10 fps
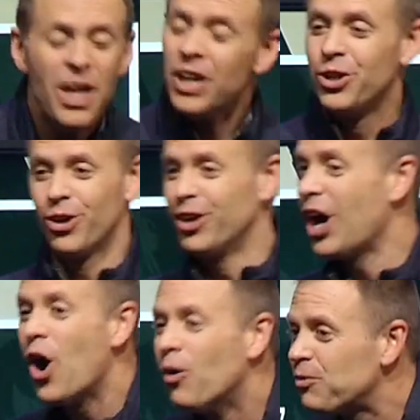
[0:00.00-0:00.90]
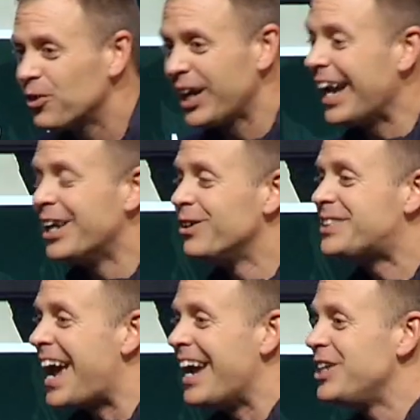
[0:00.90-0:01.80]
you're hopefully
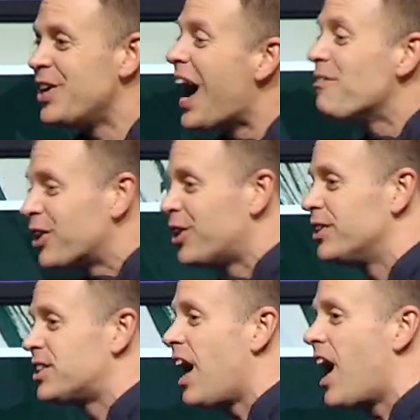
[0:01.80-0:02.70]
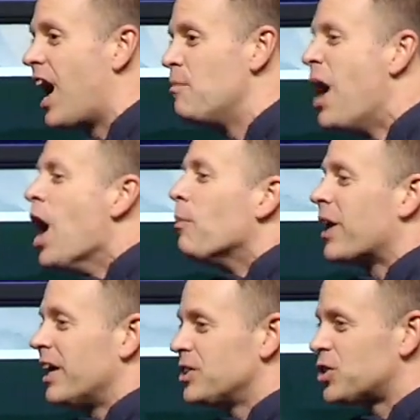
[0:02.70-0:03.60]
entertained. You have a good time. But
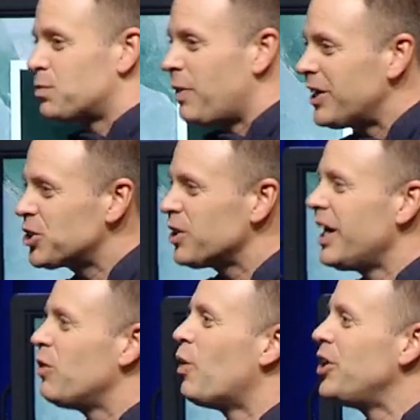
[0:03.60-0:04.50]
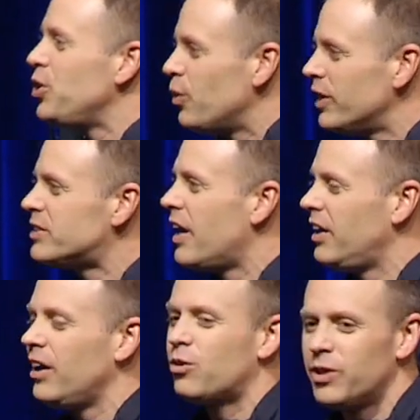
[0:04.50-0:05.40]
especially when you attend
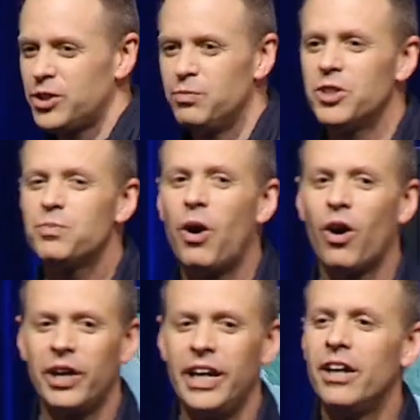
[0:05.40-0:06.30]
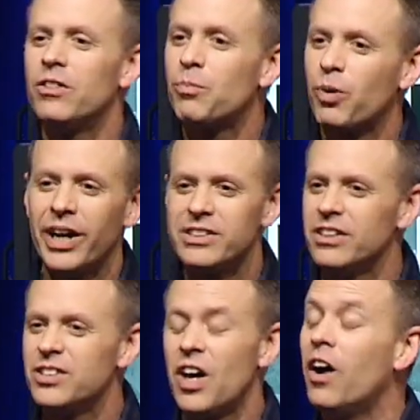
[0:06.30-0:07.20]
a Christmas party in the
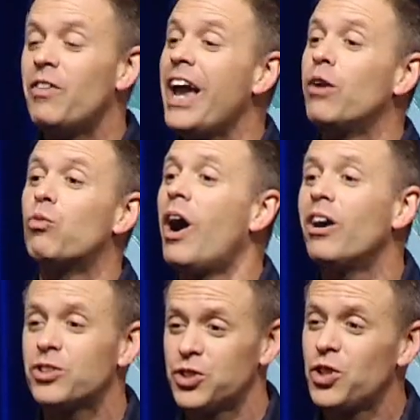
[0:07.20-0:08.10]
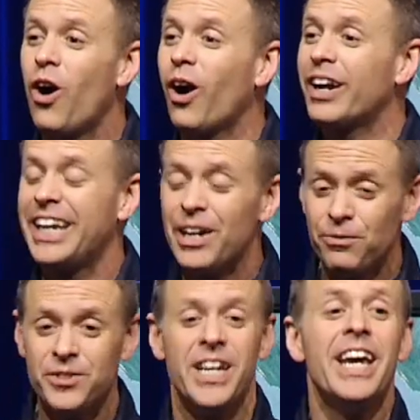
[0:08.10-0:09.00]
presence of a rock star
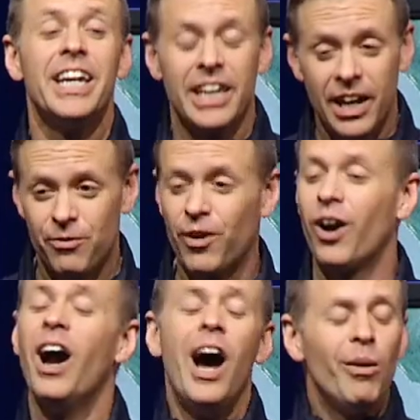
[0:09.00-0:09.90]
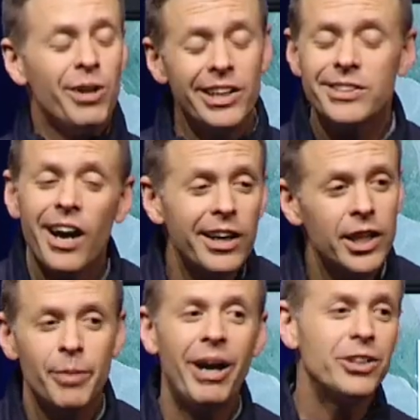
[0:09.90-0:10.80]
gift giver, I'm not talking
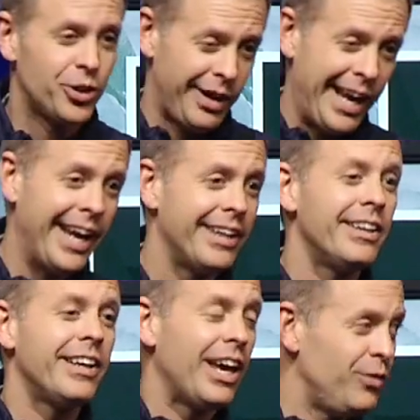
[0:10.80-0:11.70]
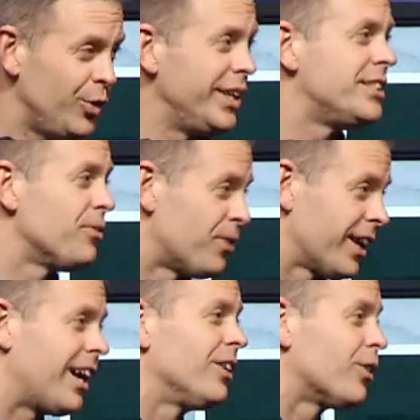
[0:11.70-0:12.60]
about your aunt that gave you a different
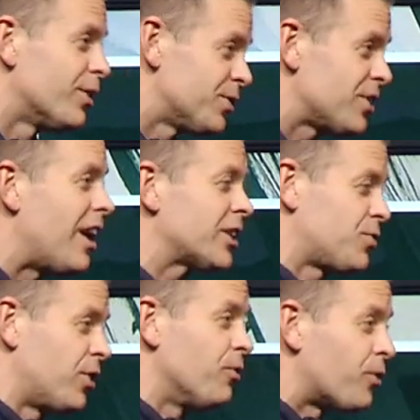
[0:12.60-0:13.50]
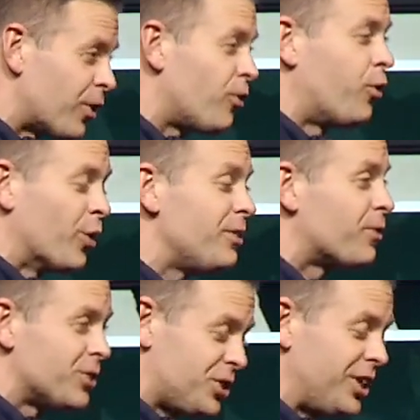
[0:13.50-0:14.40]
color of socks for the 41st